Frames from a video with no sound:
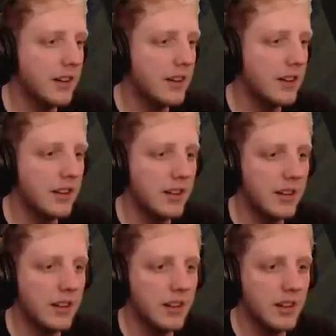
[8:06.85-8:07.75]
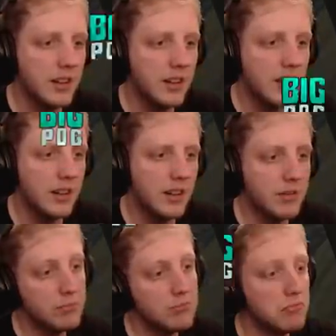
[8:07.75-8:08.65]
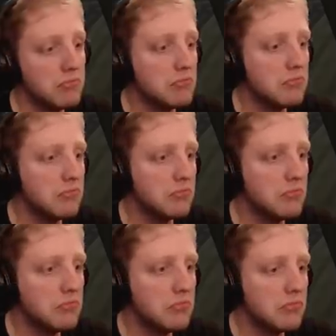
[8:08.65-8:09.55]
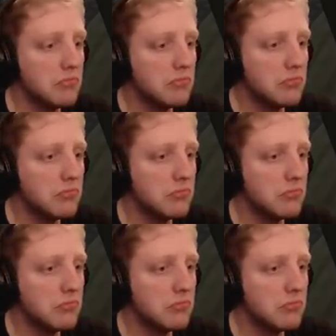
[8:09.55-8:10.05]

Nobody speaks.